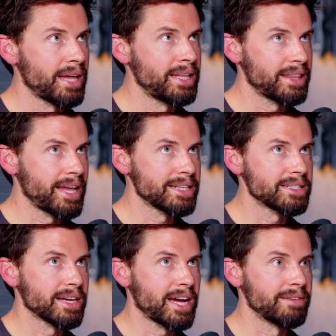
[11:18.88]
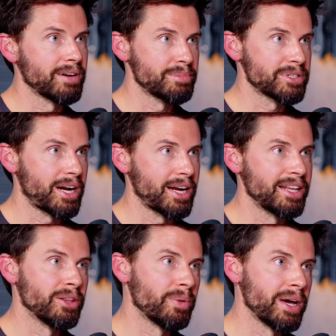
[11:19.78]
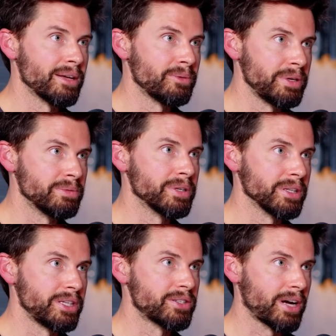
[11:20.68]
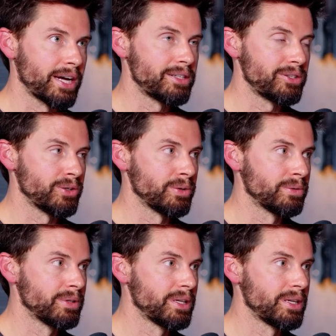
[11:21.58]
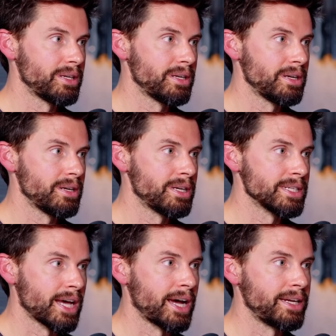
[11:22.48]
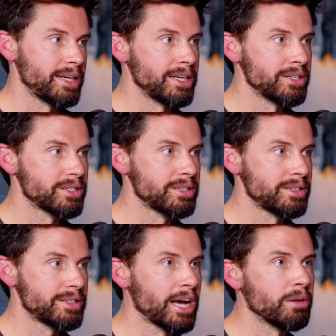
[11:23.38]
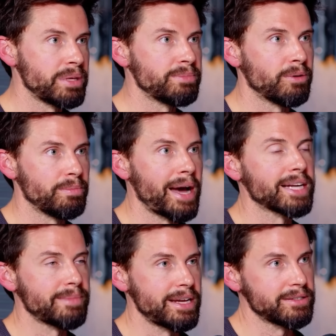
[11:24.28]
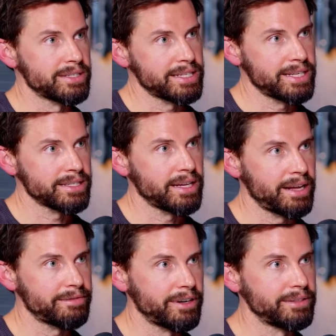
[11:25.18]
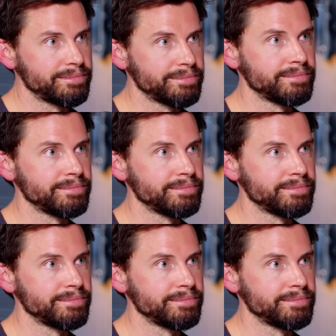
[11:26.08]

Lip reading: I think that's the kind of upshot and the way that we really try to design Hinge to help people maximize their success on that front.